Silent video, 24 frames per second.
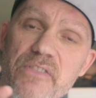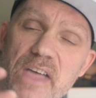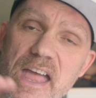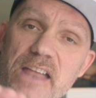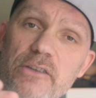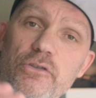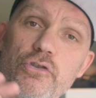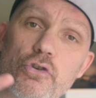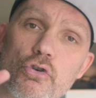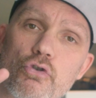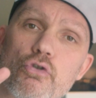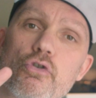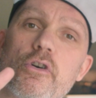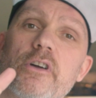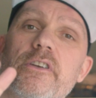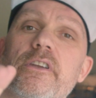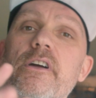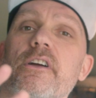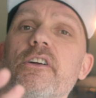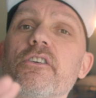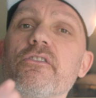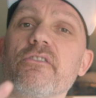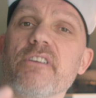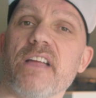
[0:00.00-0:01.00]
then you're going
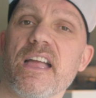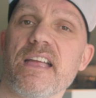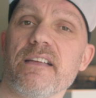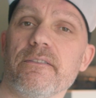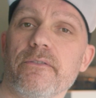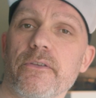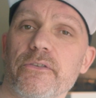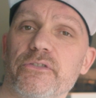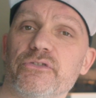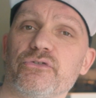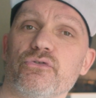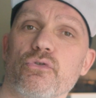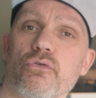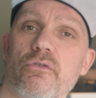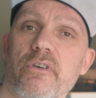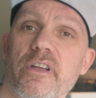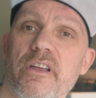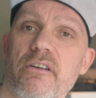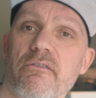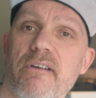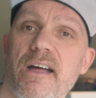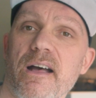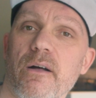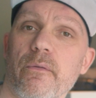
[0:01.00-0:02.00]
to create the
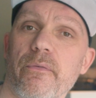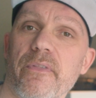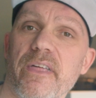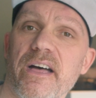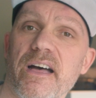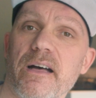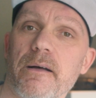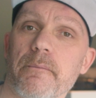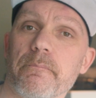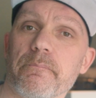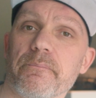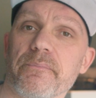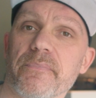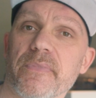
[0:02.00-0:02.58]
story around that.